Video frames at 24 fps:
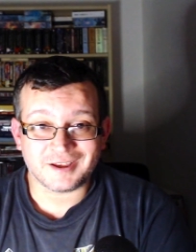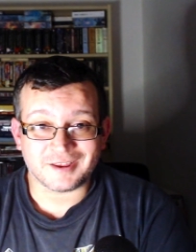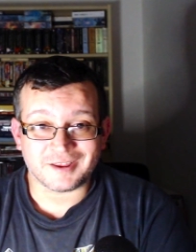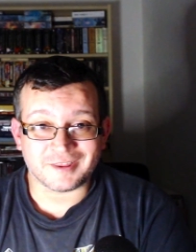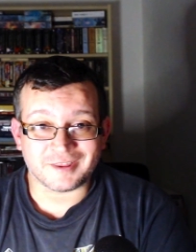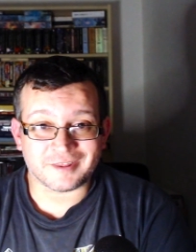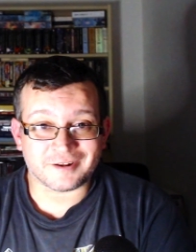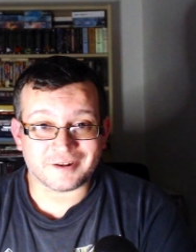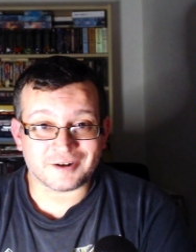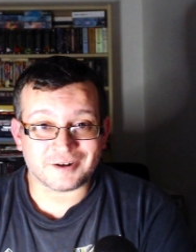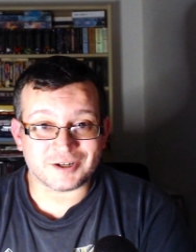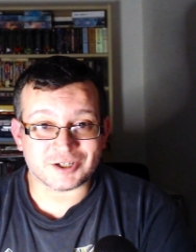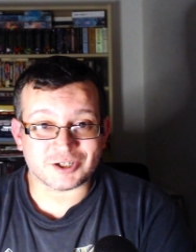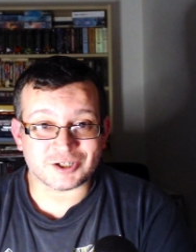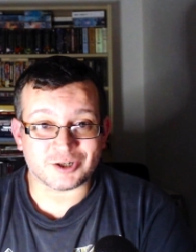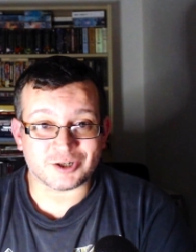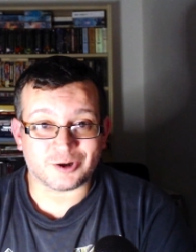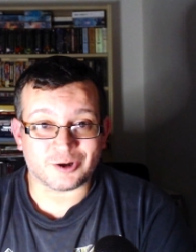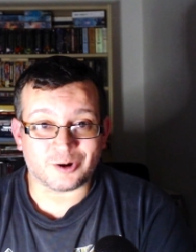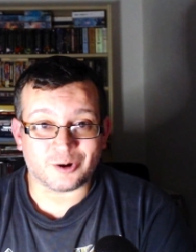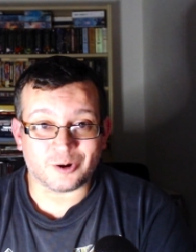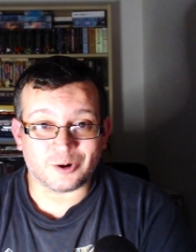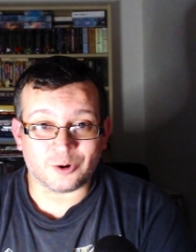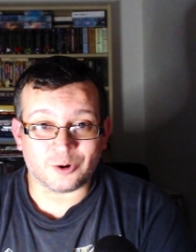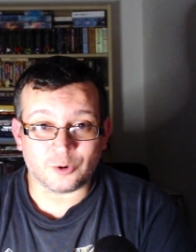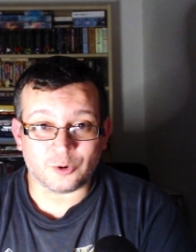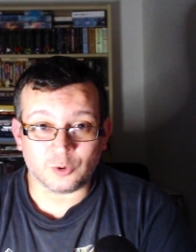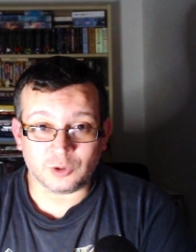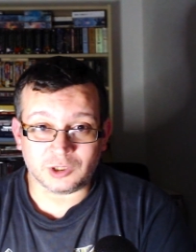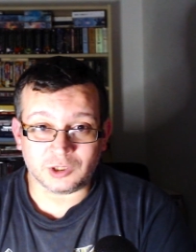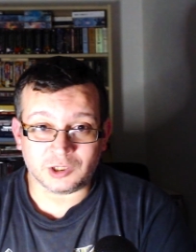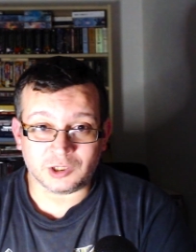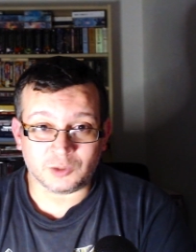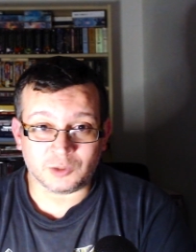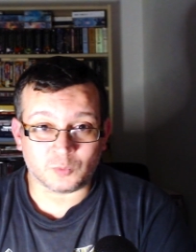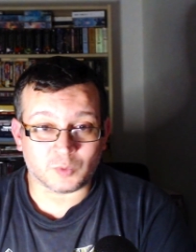there is
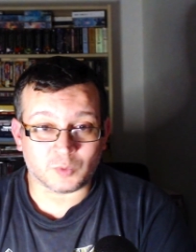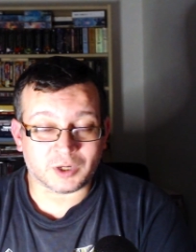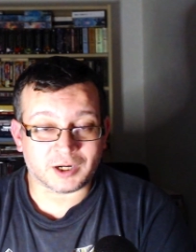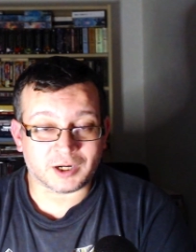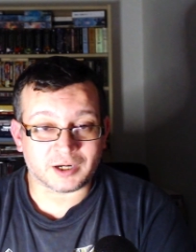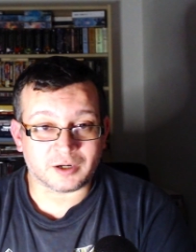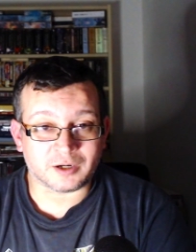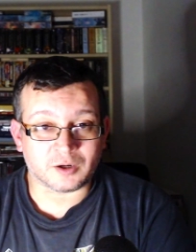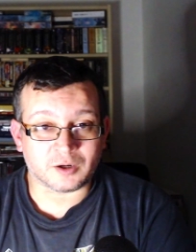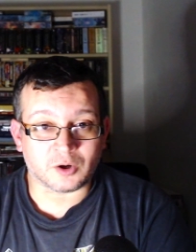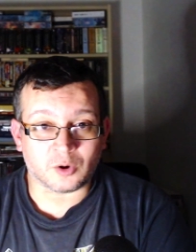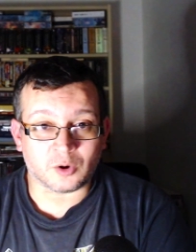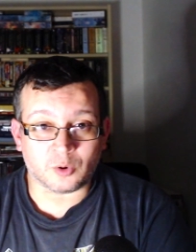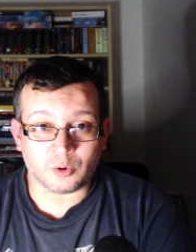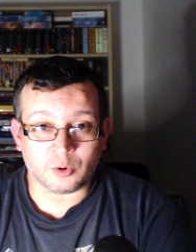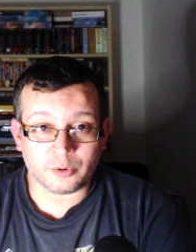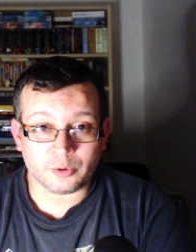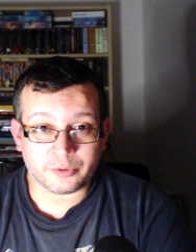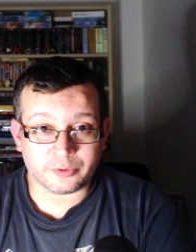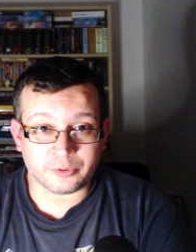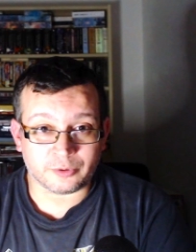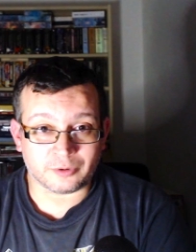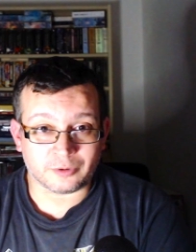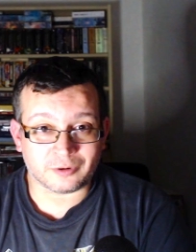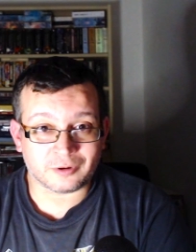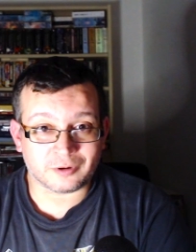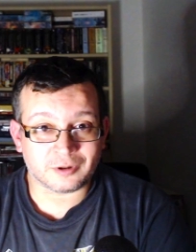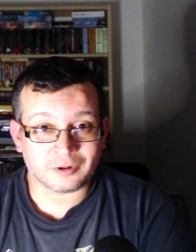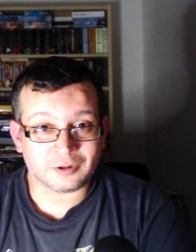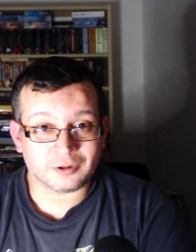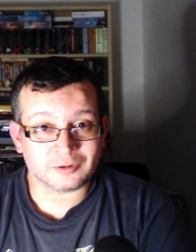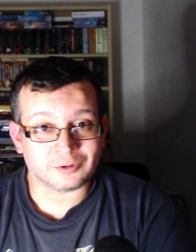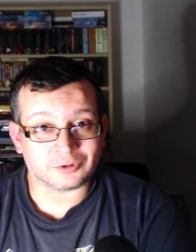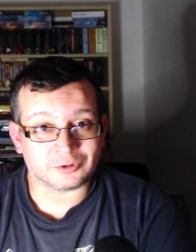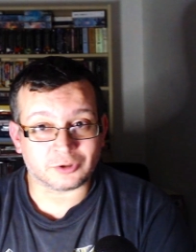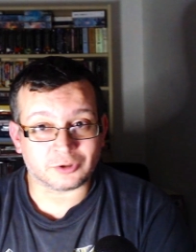only one author
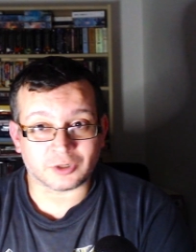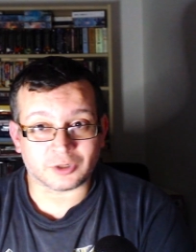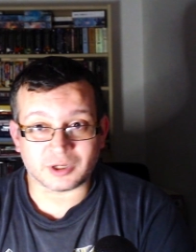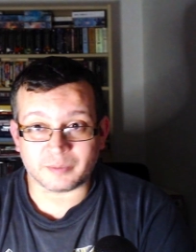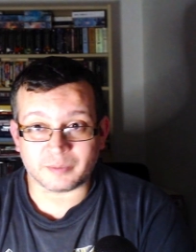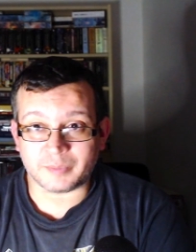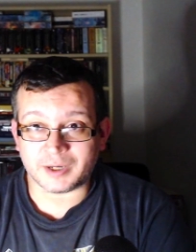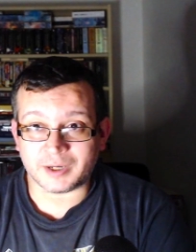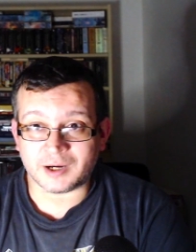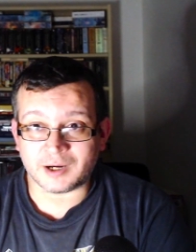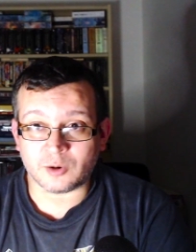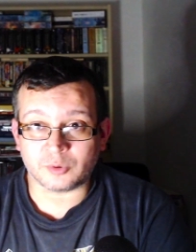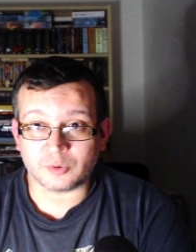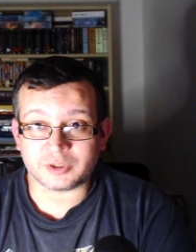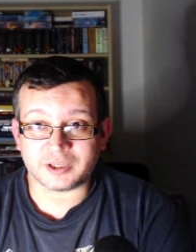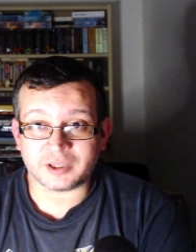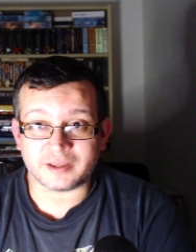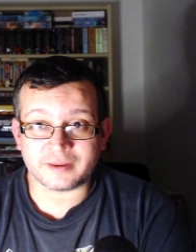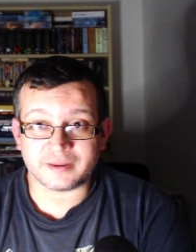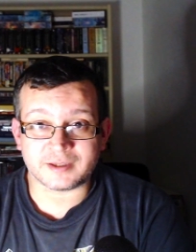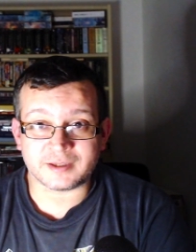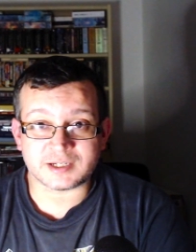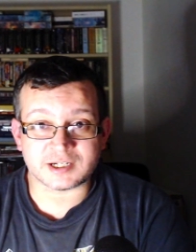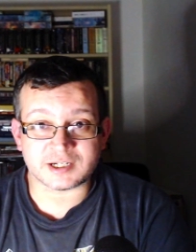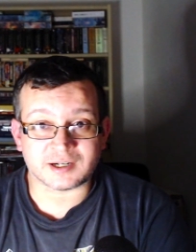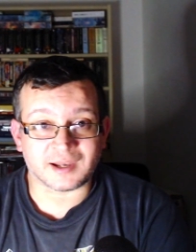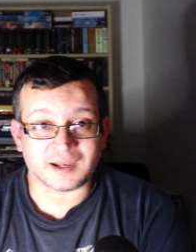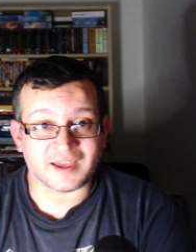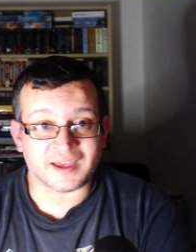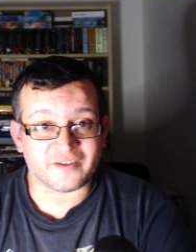to talk about, and this is Clive